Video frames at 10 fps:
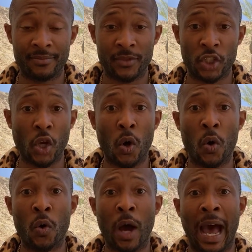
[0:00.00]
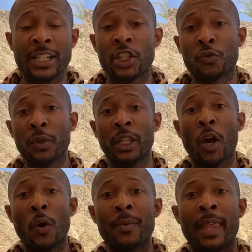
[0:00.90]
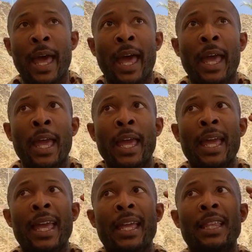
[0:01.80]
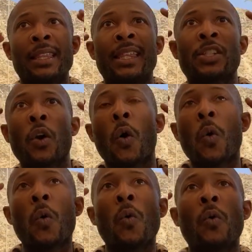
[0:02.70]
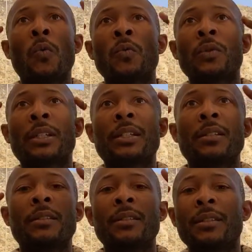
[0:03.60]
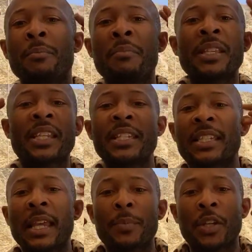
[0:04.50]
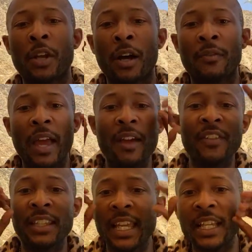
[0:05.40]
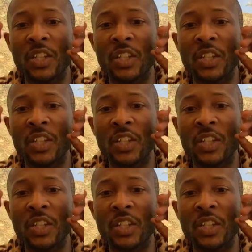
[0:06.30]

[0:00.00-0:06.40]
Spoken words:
So I just really hope that this whole misconception of everything is